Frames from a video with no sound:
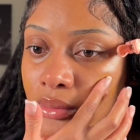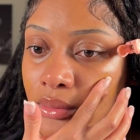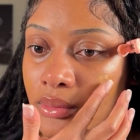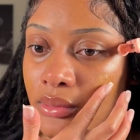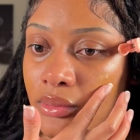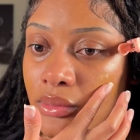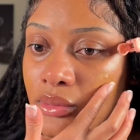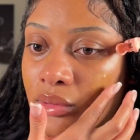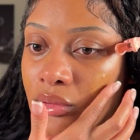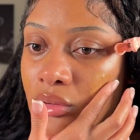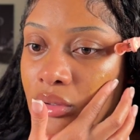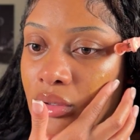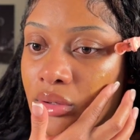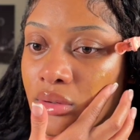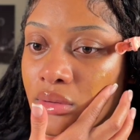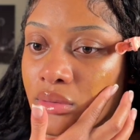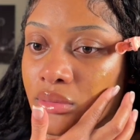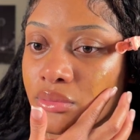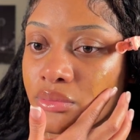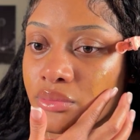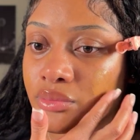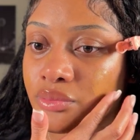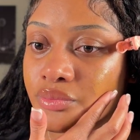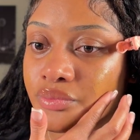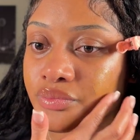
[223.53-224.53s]
you know.
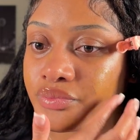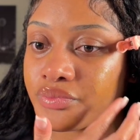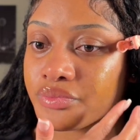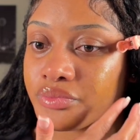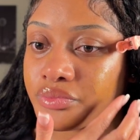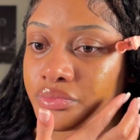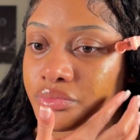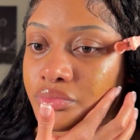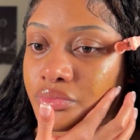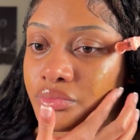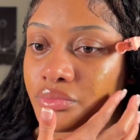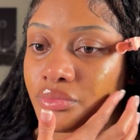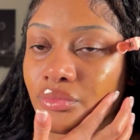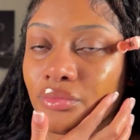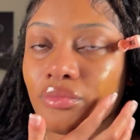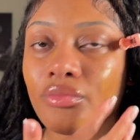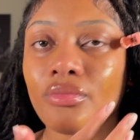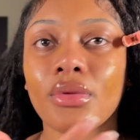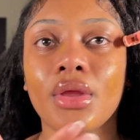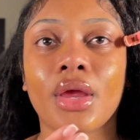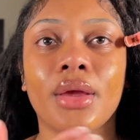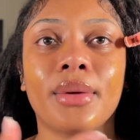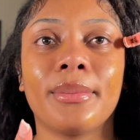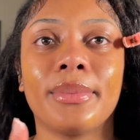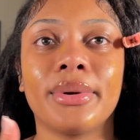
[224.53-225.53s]

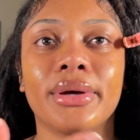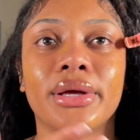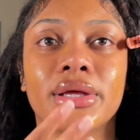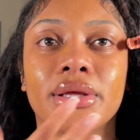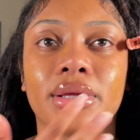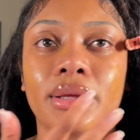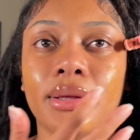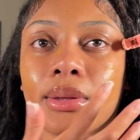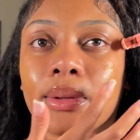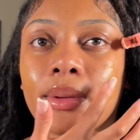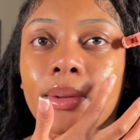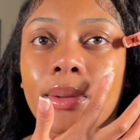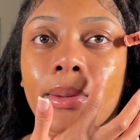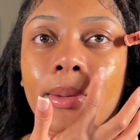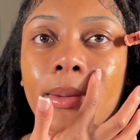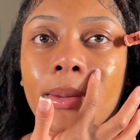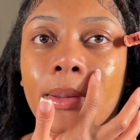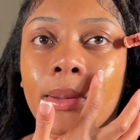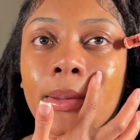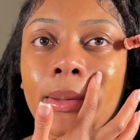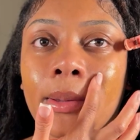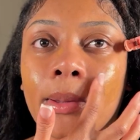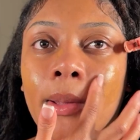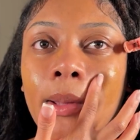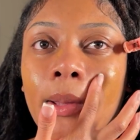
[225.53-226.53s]
But
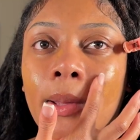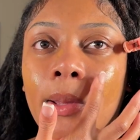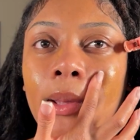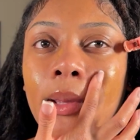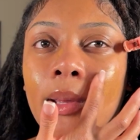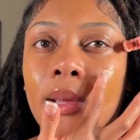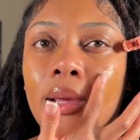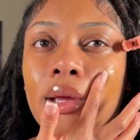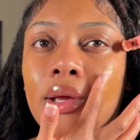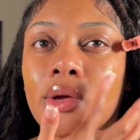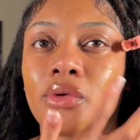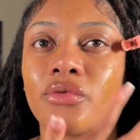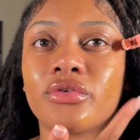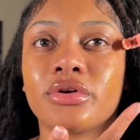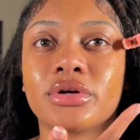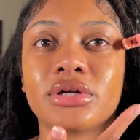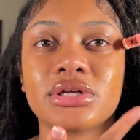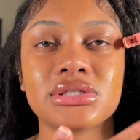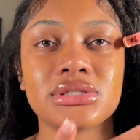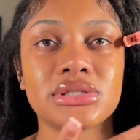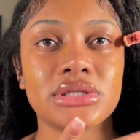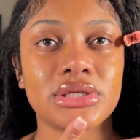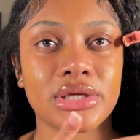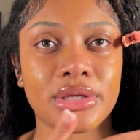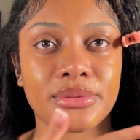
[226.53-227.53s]
for
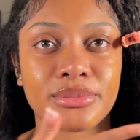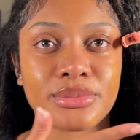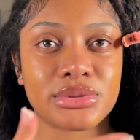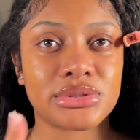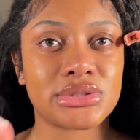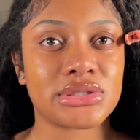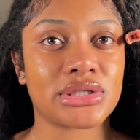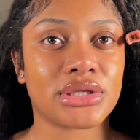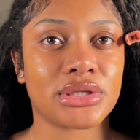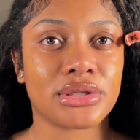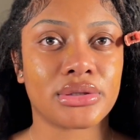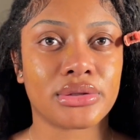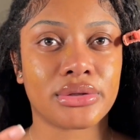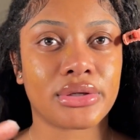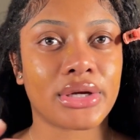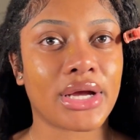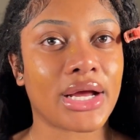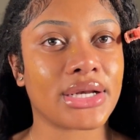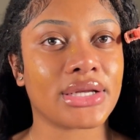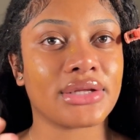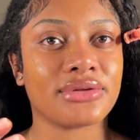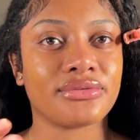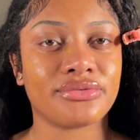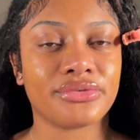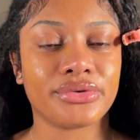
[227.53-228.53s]
this look in particular, I
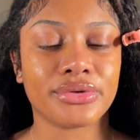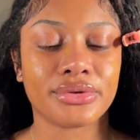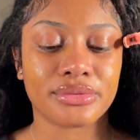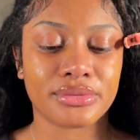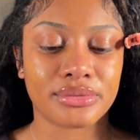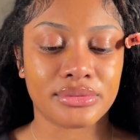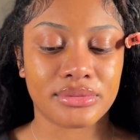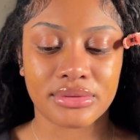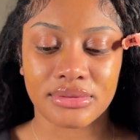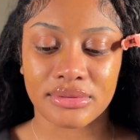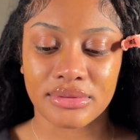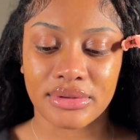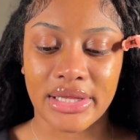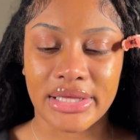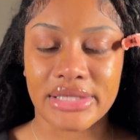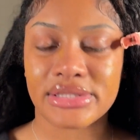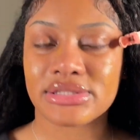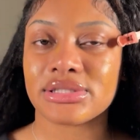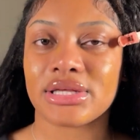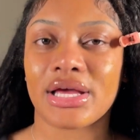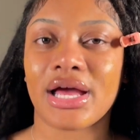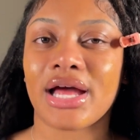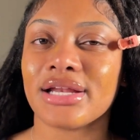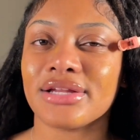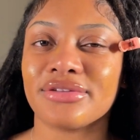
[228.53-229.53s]
didn't feel
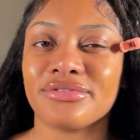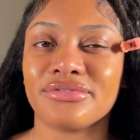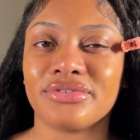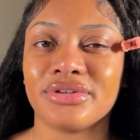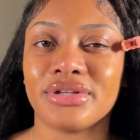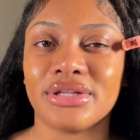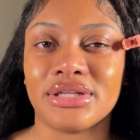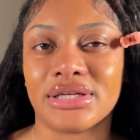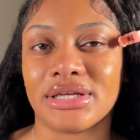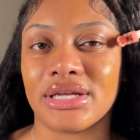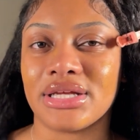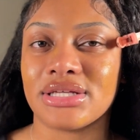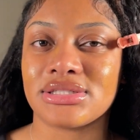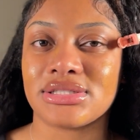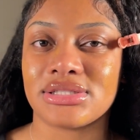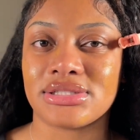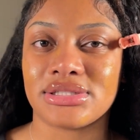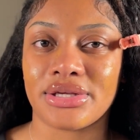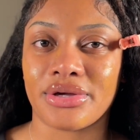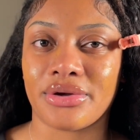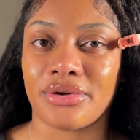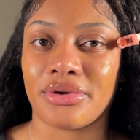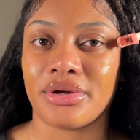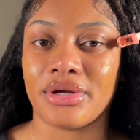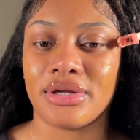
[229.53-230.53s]
it
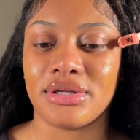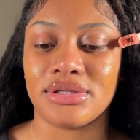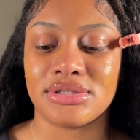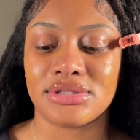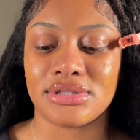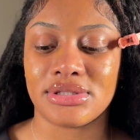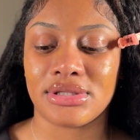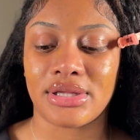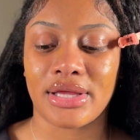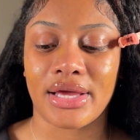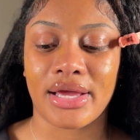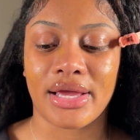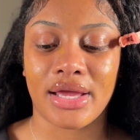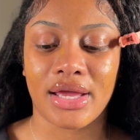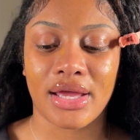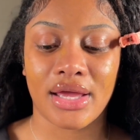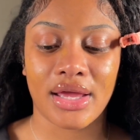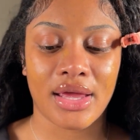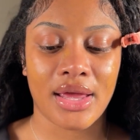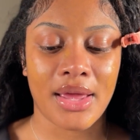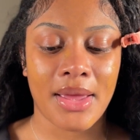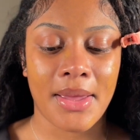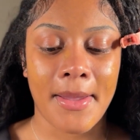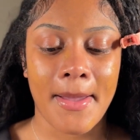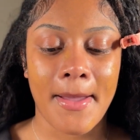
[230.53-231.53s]
necessary to like
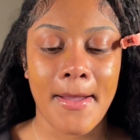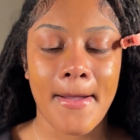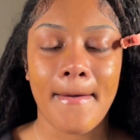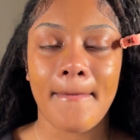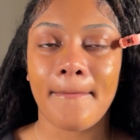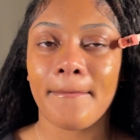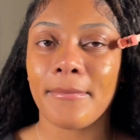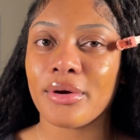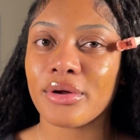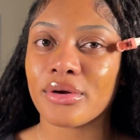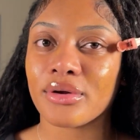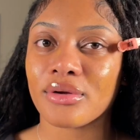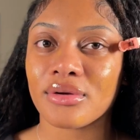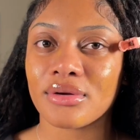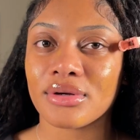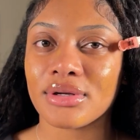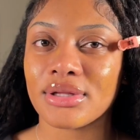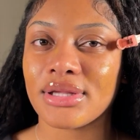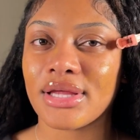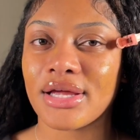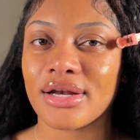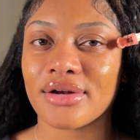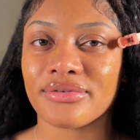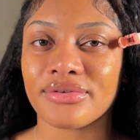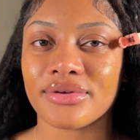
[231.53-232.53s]
put on a
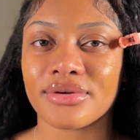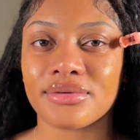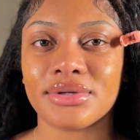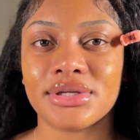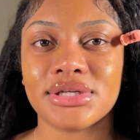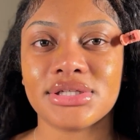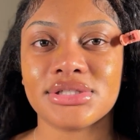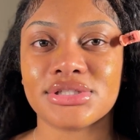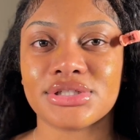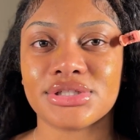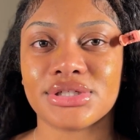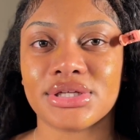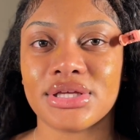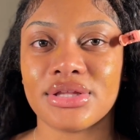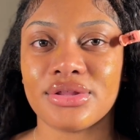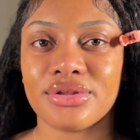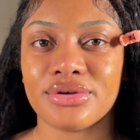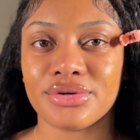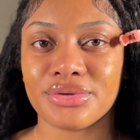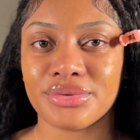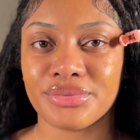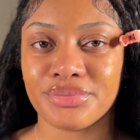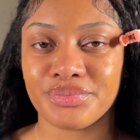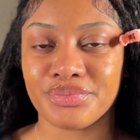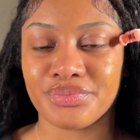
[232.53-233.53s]
lot of foundation
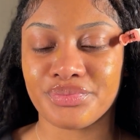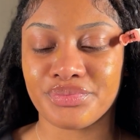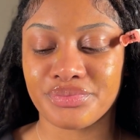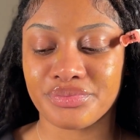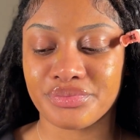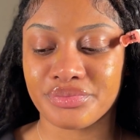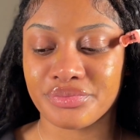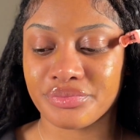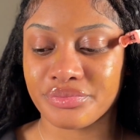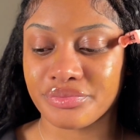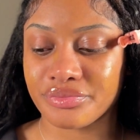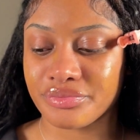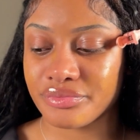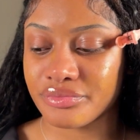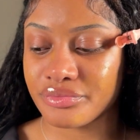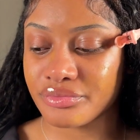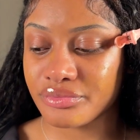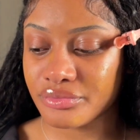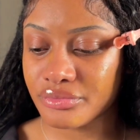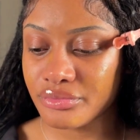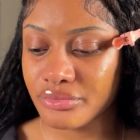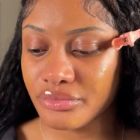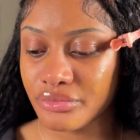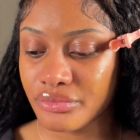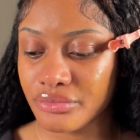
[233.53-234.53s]
either.
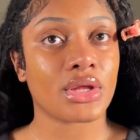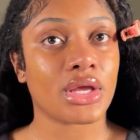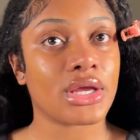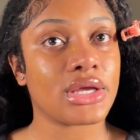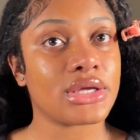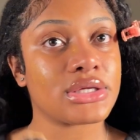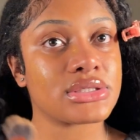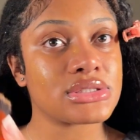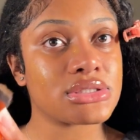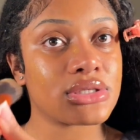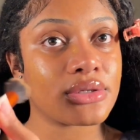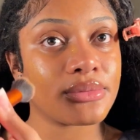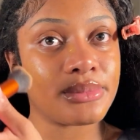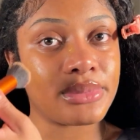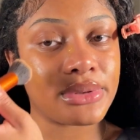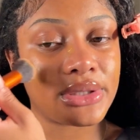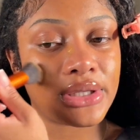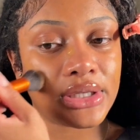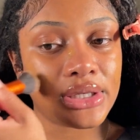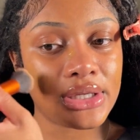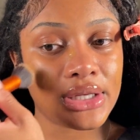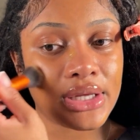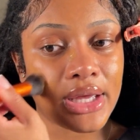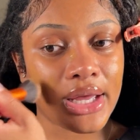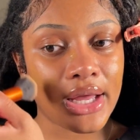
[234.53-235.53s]
And to
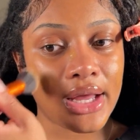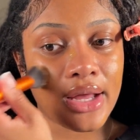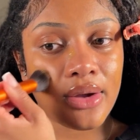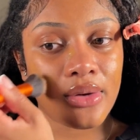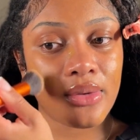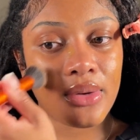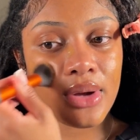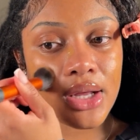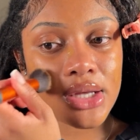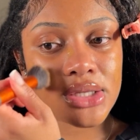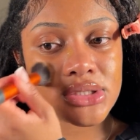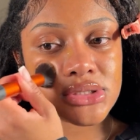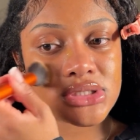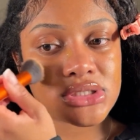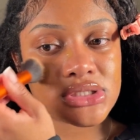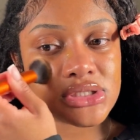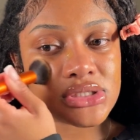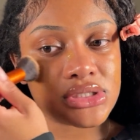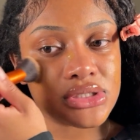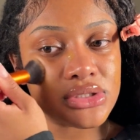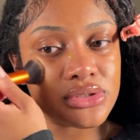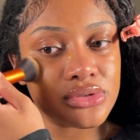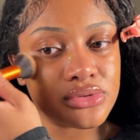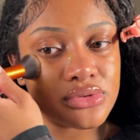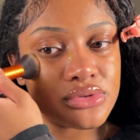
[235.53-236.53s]
blend it out, I just
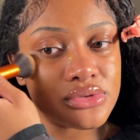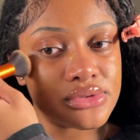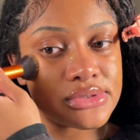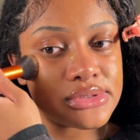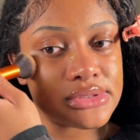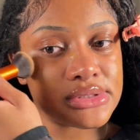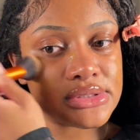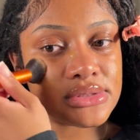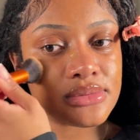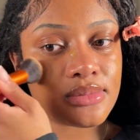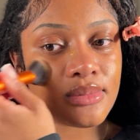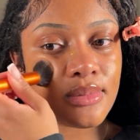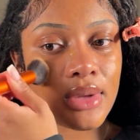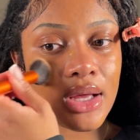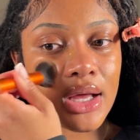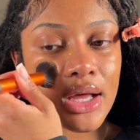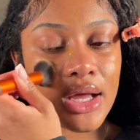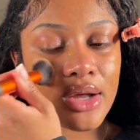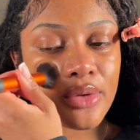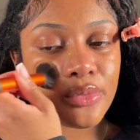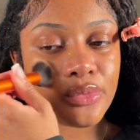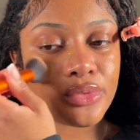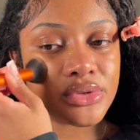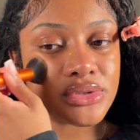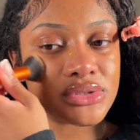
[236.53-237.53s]
use my
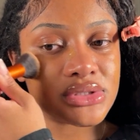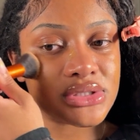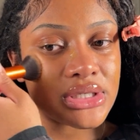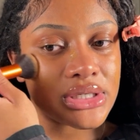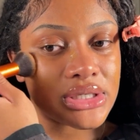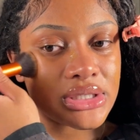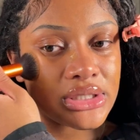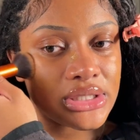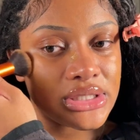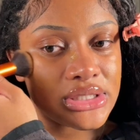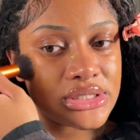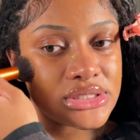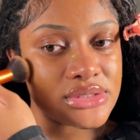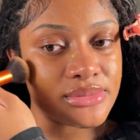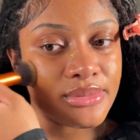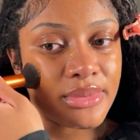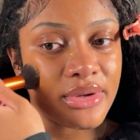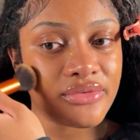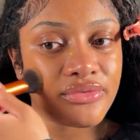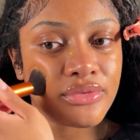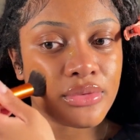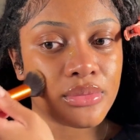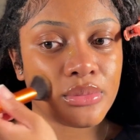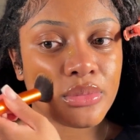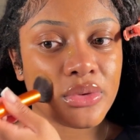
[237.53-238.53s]
Real Techniques
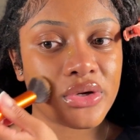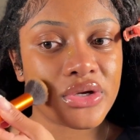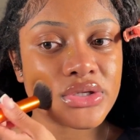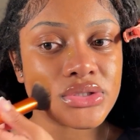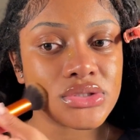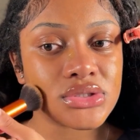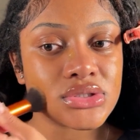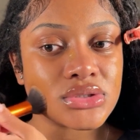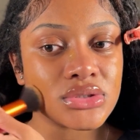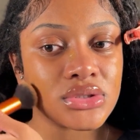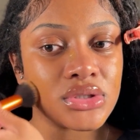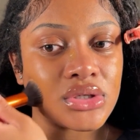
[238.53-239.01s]
buffing brush